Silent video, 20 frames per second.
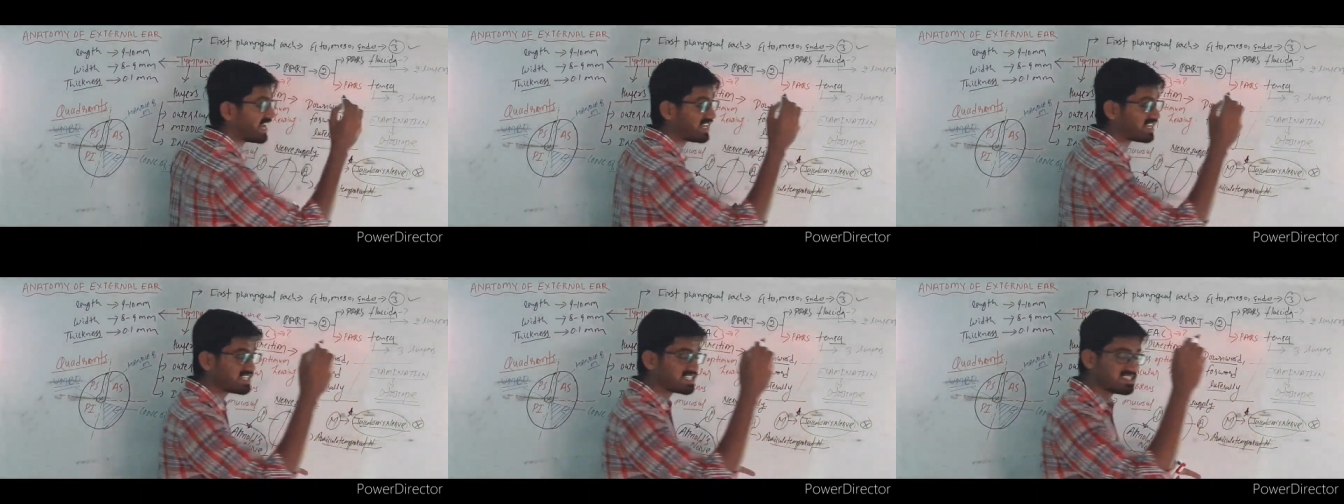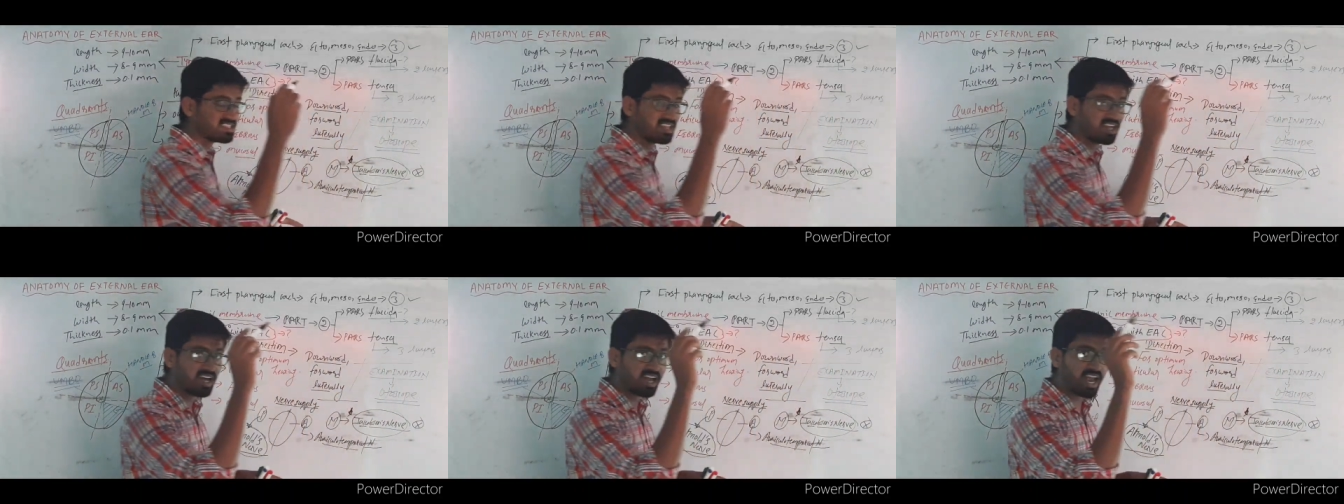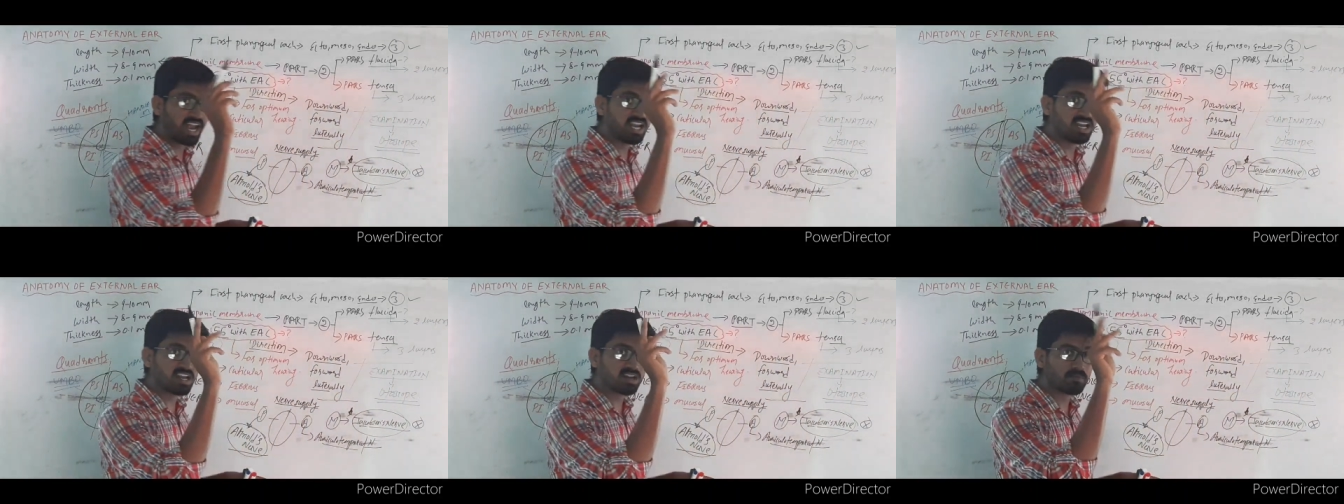is the
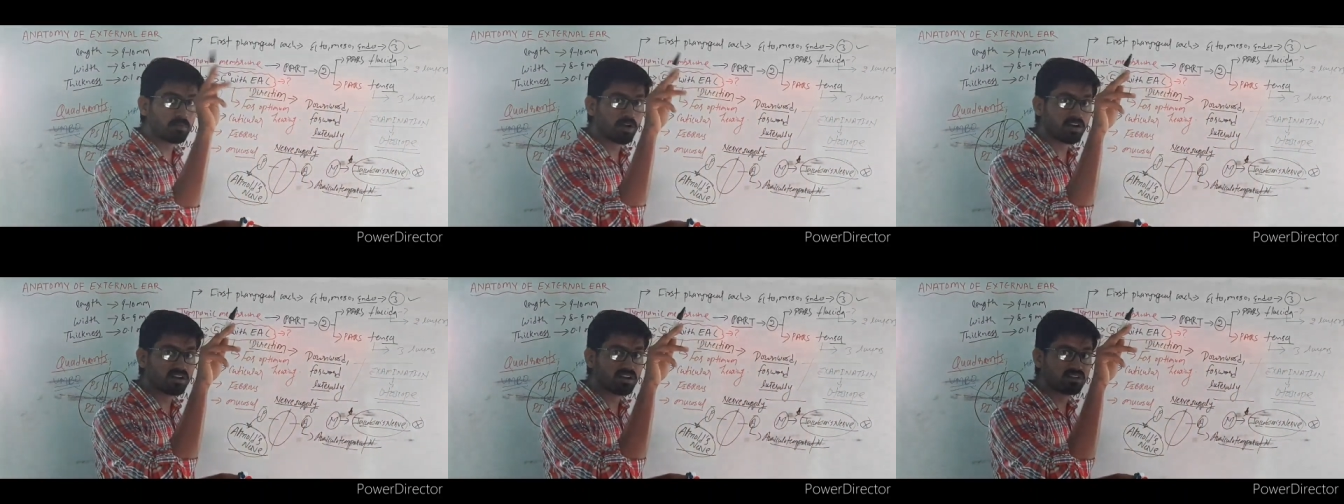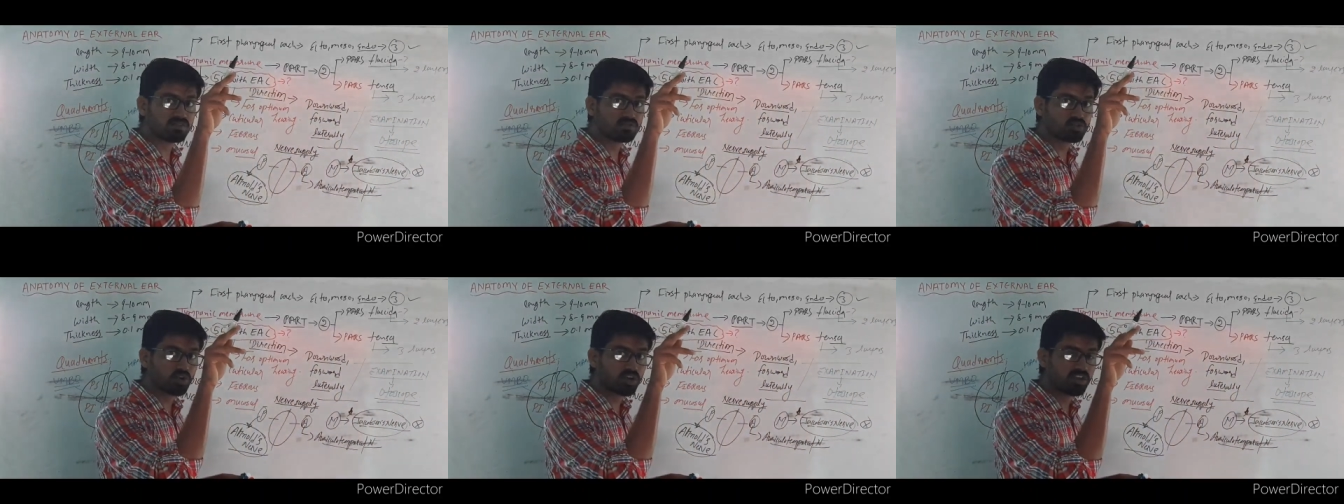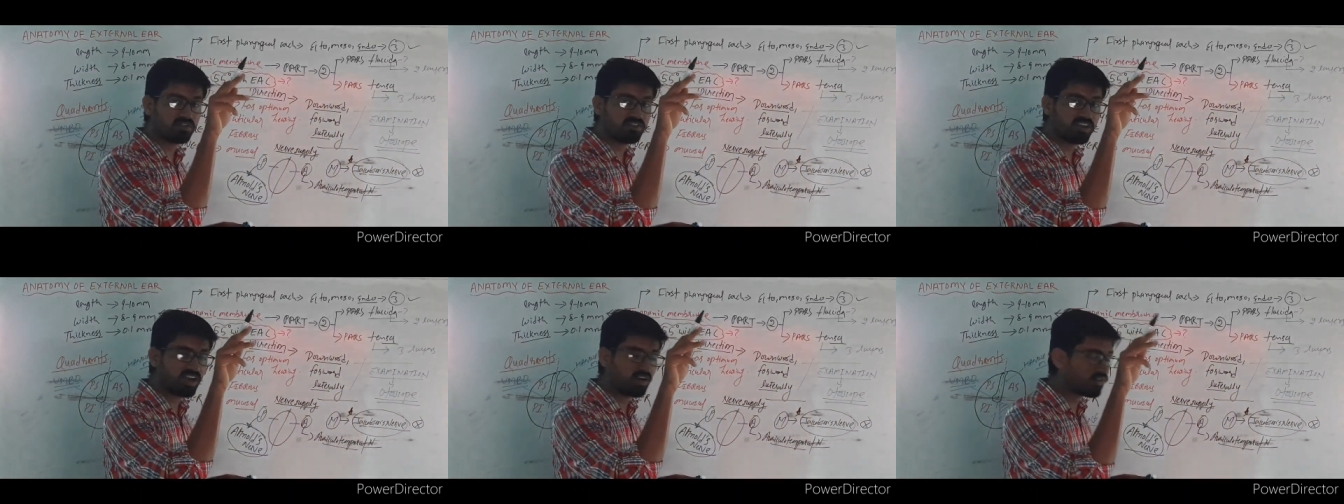Elderman nerves. Okay,
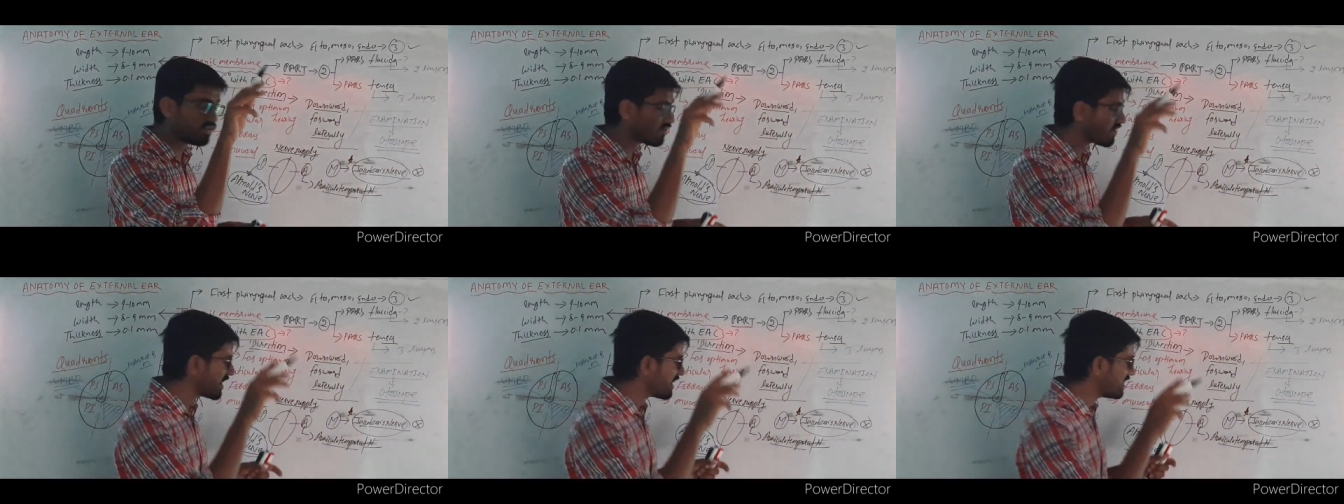we have read.